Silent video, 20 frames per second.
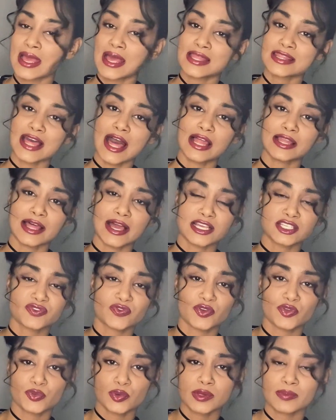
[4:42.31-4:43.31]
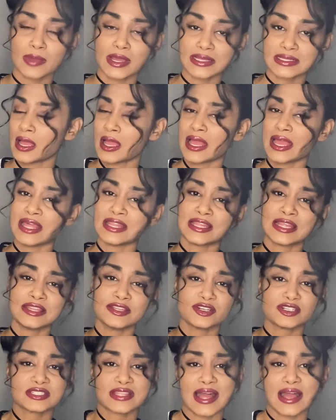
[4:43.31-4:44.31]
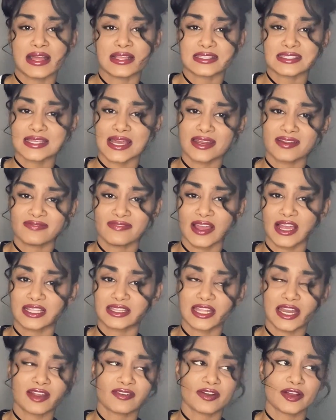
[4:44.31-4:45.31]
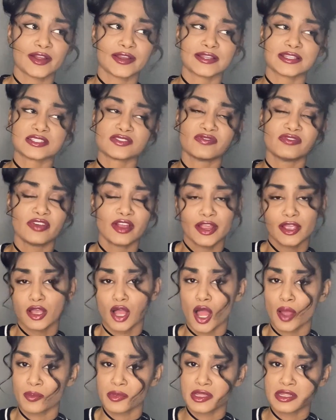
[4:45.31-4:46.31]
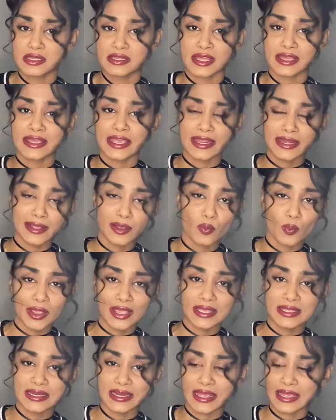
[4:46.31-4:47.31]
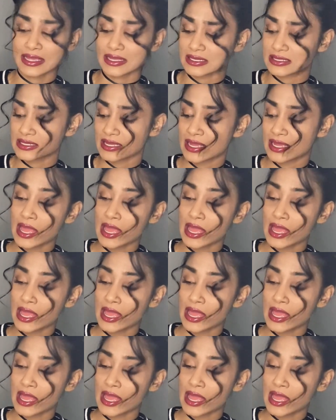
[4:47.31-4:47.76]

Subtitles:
that lasts for 3 months, and then there's that side effect that I've heard it's very common, the gaining weight, and